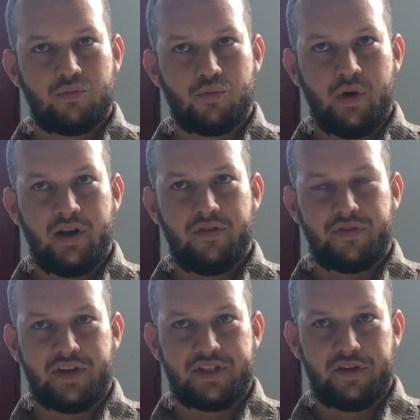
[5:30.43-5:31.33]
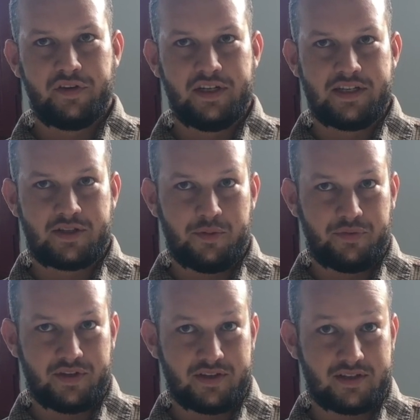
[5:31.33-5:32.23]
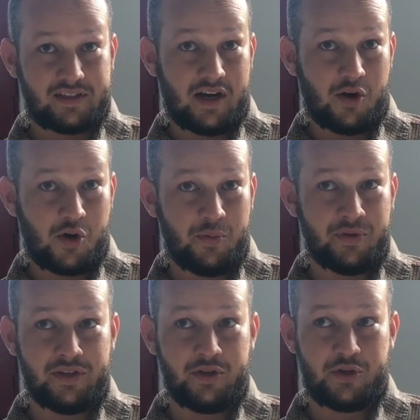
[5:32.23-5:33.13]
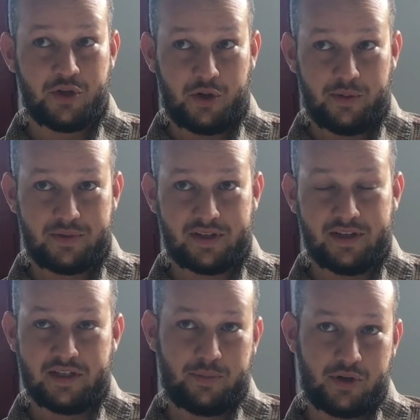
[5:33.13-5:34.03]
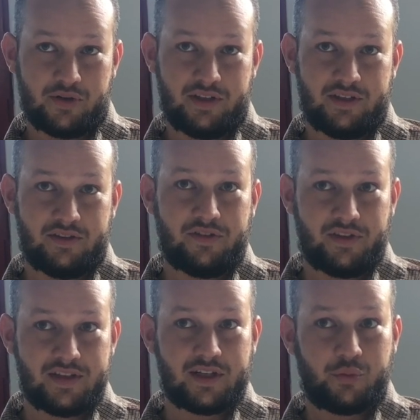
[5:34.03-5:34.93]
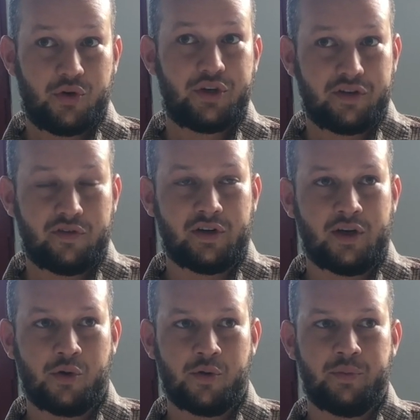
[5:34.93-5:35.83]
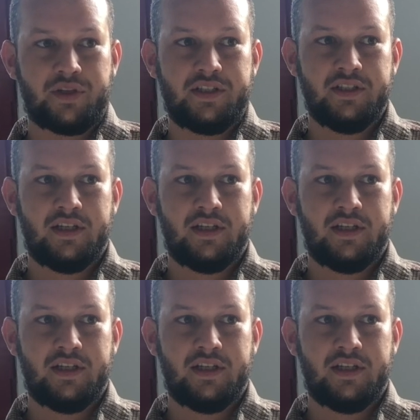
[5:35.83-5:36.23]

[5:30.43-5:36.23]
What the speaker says: Well, there are definitely some things that are common in jobs, and especially the things that we're looking for in our company.